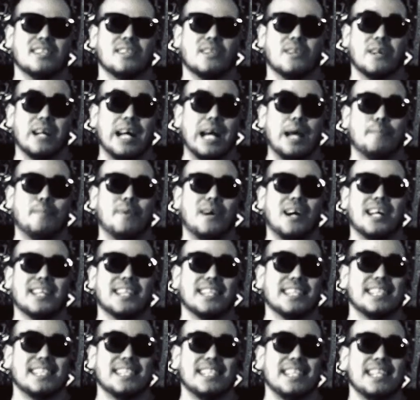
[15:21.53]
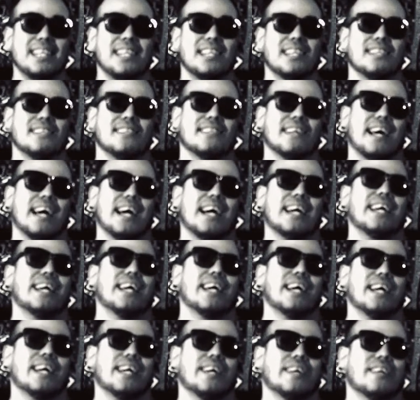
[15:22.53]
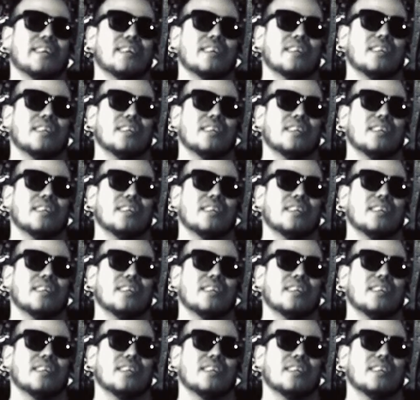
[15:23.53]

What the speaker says: I had